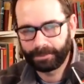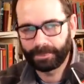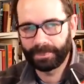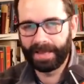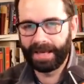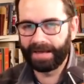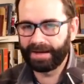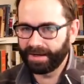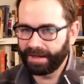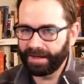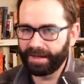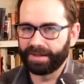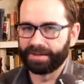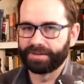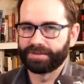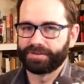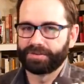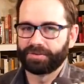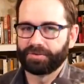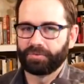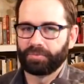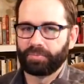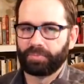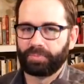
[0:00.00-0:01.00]
and it
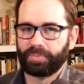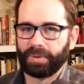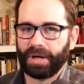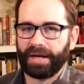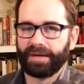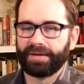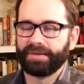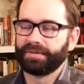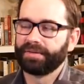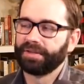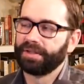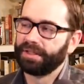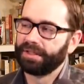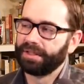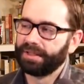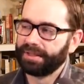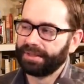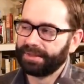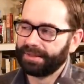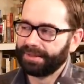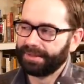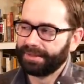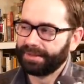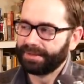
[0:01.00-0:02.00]
is, but
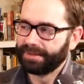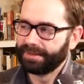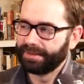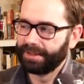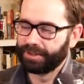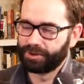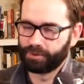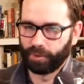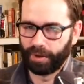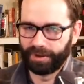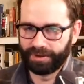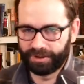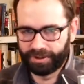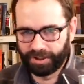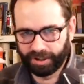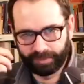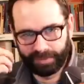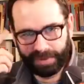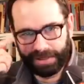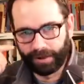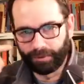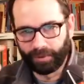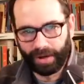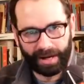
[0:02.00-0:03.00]
it's one that took
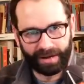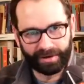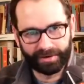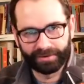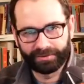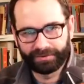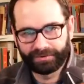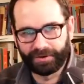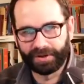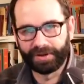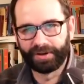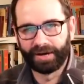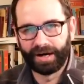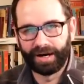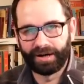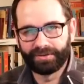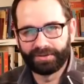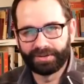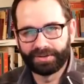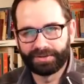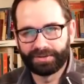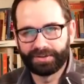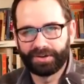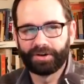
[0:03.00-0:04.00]
me a while to figure out.
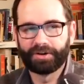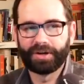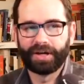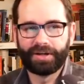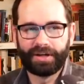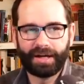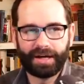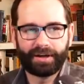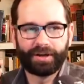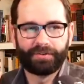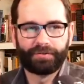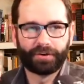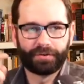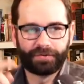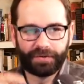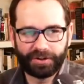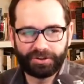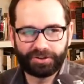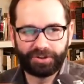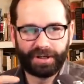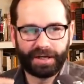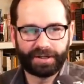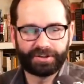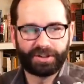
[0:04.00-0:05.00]
Okay, yeah, if you're
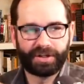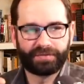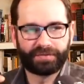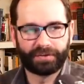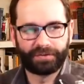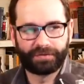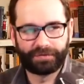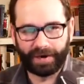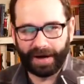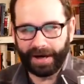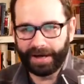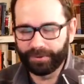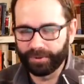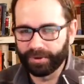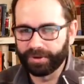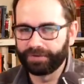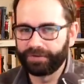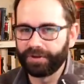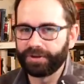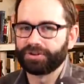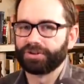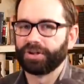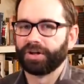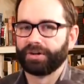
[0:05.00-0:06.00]
fishing, you actually have to find where the
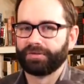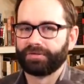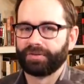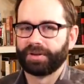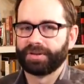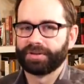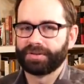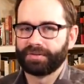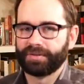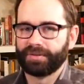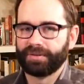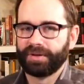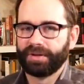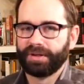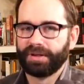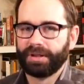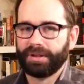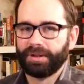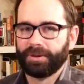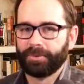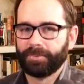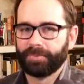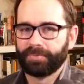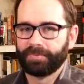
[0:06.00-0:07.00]
fish are first,
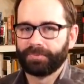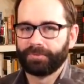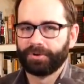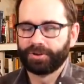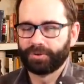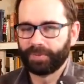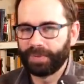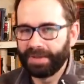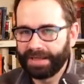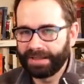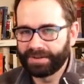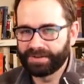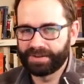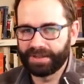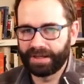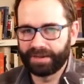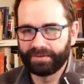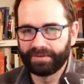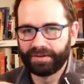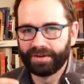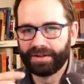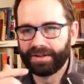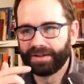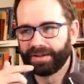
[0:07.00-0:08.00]
which means that
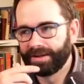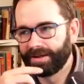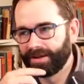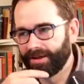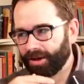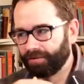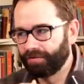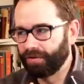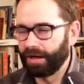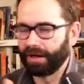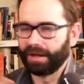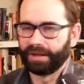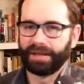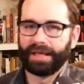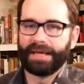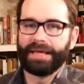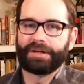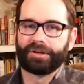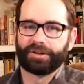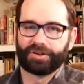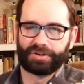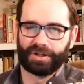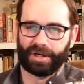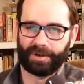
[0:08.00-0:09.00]
you know if you're at a
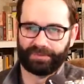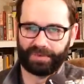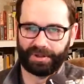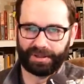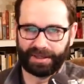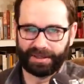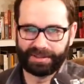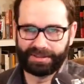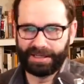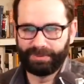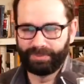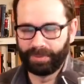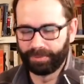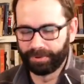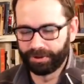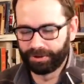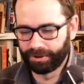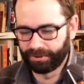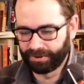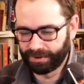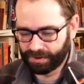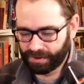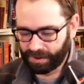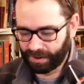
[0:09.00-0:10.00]
lake or something. I see people
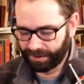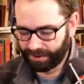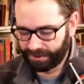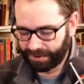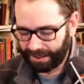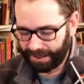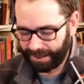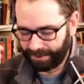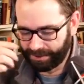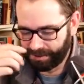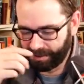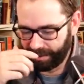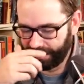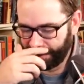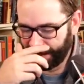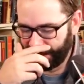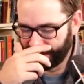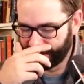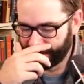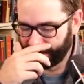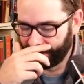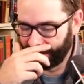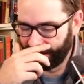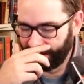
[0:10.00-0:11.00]
doing this all the time. I see
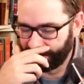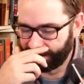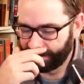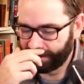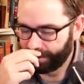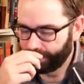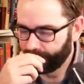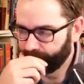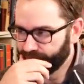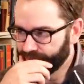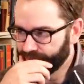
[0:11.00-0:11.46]
guys at lakes,